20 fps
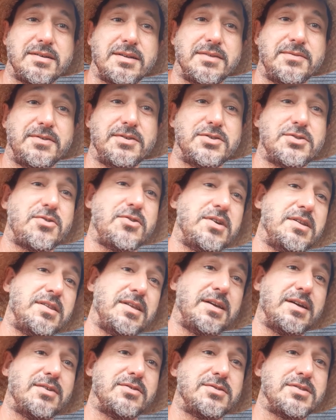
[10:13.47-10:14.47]
If you saw
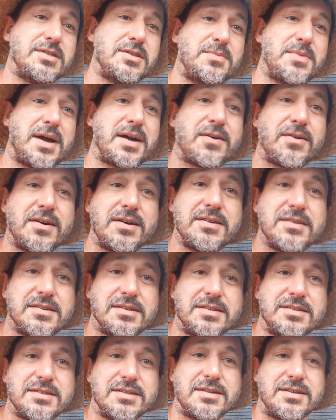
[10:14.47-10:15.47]
anything else in the background
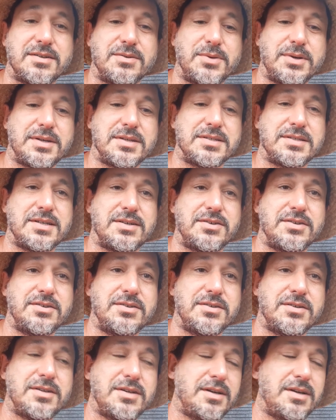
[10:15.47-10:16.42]
that we can tell you.